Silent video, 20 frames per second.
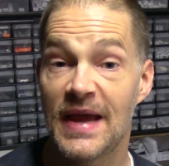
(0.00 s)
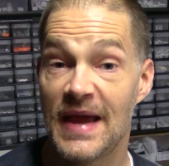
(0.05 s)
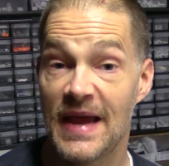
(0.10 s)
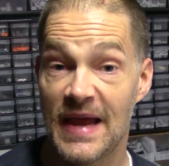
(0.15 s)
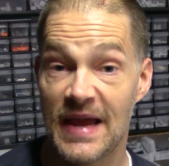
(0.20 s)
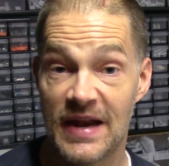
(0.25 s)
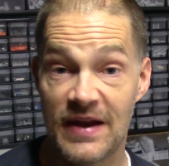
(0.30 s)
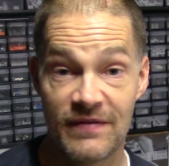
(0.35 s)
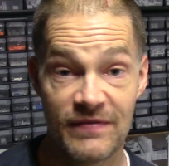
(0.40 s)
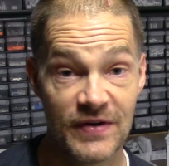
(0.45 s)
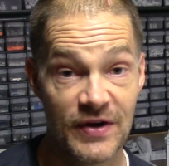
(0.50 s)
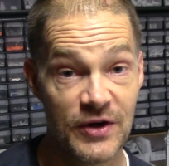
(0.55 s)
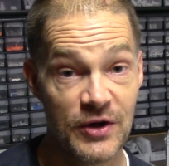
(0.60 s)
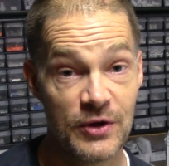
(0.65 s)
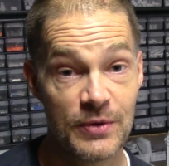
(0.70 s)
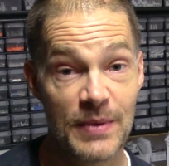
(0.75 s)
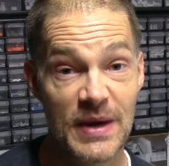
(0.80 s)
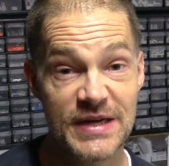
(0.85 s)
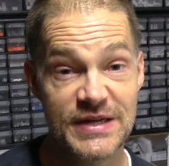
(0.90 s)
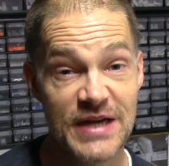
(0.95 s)
And if you're new
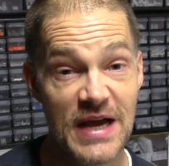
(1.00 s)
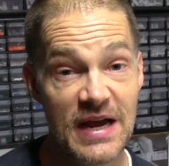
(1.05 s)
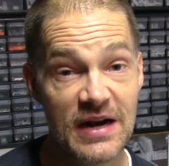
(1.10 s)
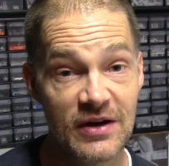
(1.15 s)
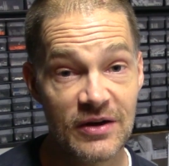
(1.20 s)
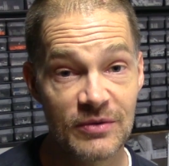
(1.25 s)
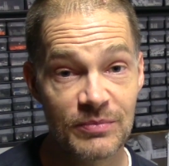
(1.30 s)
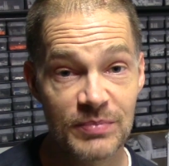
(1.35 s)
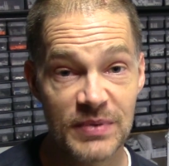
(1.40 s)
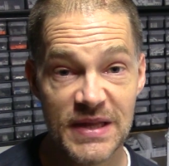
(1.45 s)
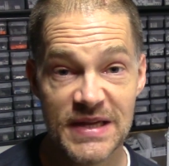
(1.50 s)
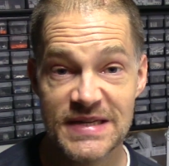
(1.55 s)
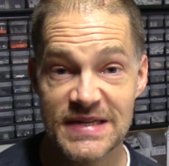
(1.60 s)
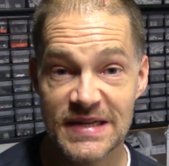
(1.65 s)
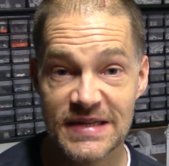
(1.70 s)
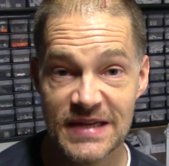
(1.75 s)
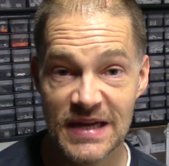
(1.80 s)
to my channel, please hit